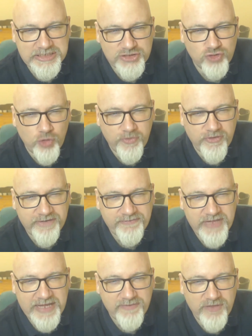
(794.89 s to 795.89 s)
that strawberry
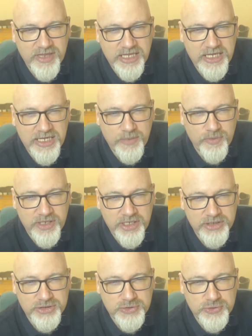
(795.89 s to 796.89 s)
flavouring that you get with the
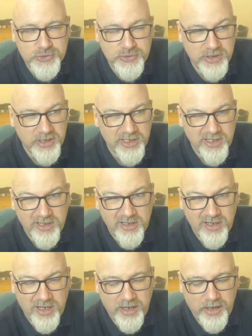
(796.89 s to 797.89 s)
Yazoo.
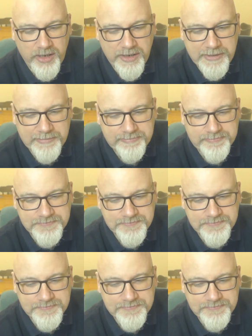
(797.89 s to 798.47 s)
I